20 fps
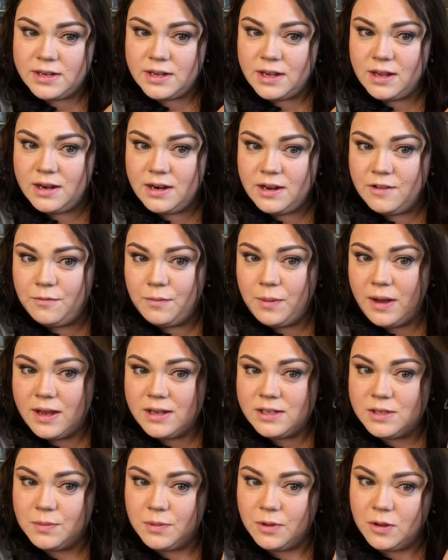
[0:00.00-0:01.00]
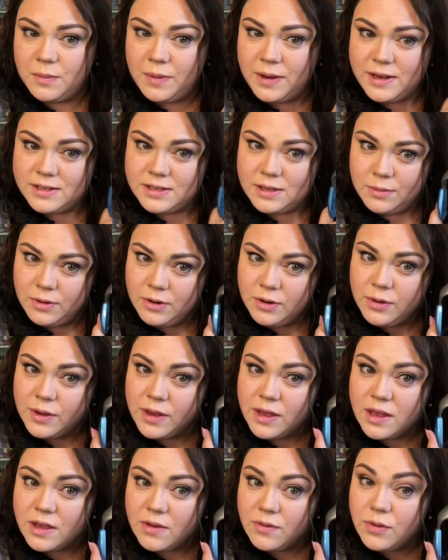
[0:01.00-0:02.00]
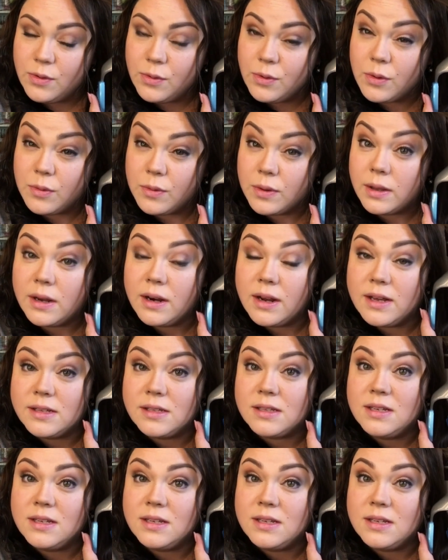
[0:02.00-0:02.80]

done, if possible, by someone who can give you a really nice,